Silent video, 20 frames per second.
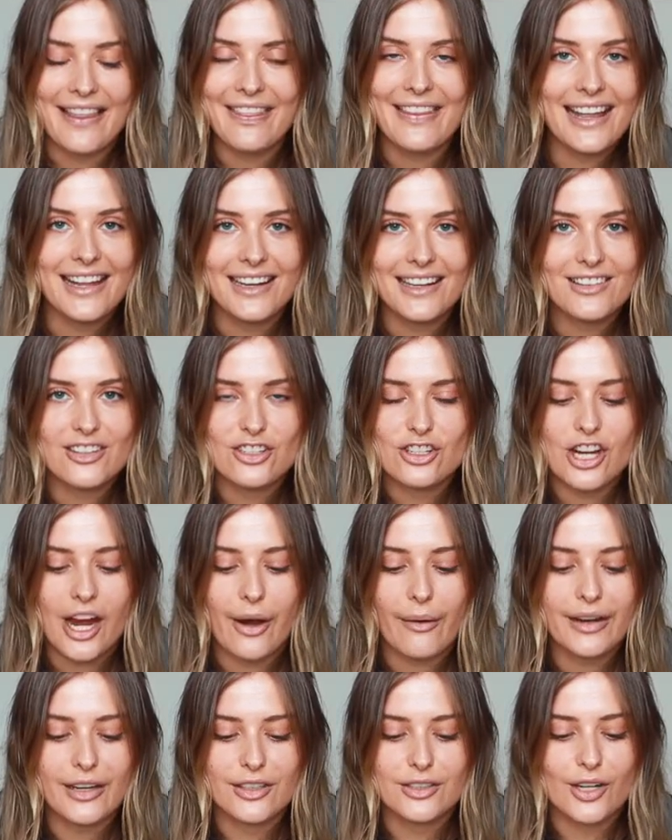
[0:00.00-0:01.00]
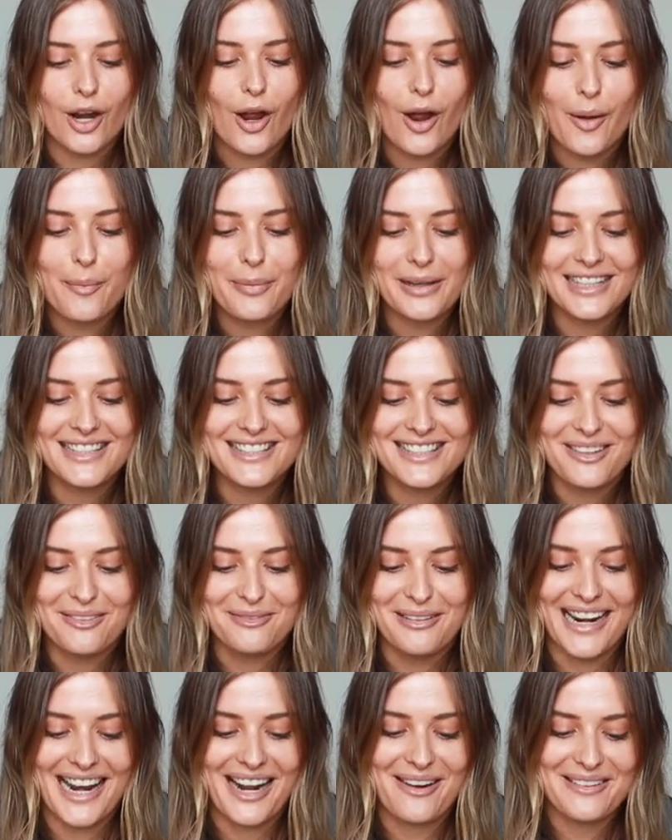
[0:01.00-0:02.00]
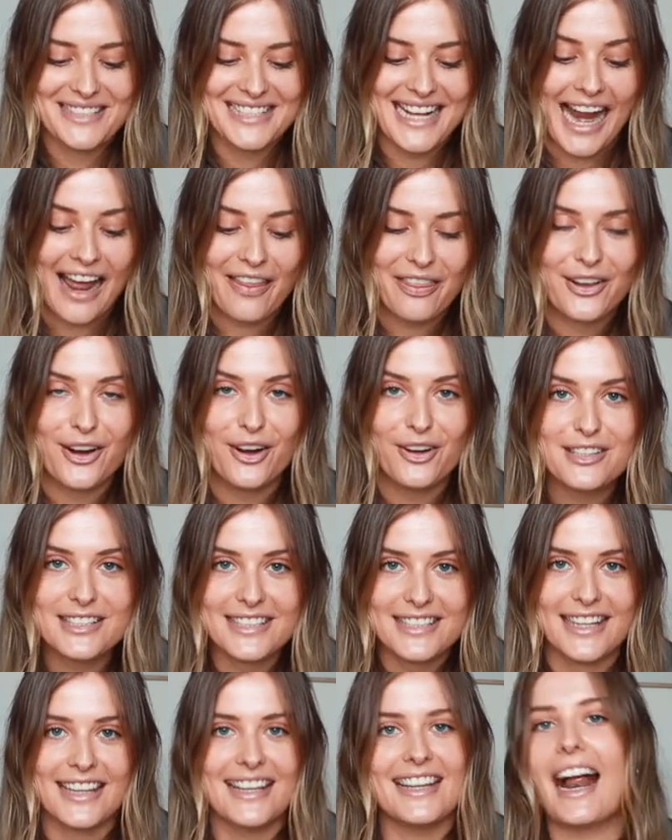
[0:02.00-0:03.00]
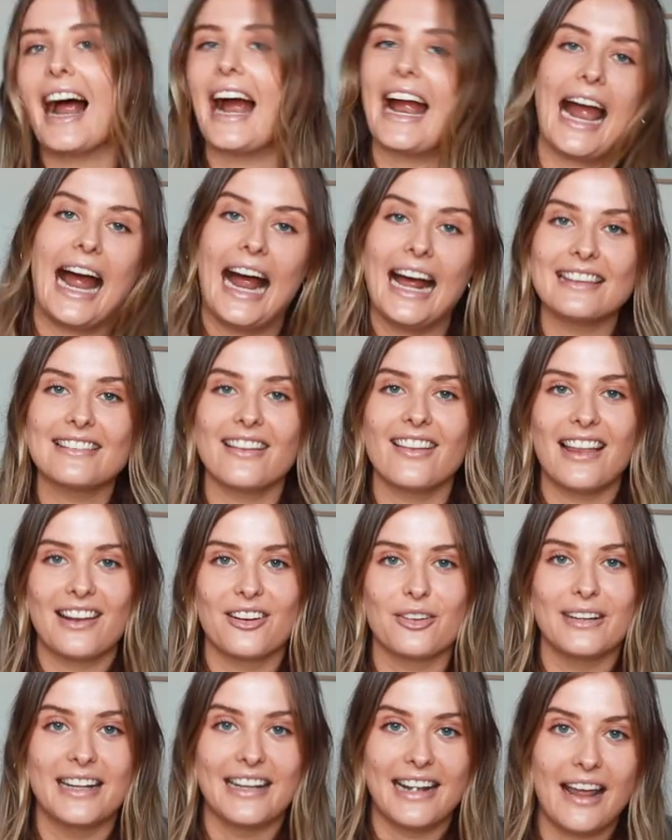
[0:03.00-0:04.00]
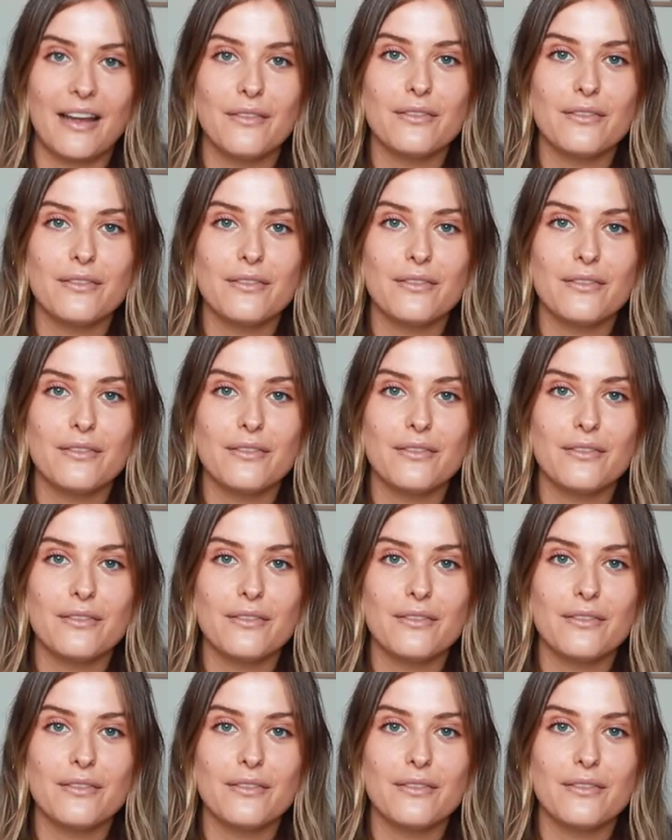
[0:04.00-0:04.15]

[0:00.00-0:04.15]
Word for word: And then the cherry on top is that when I was at the concert, I had the letter in an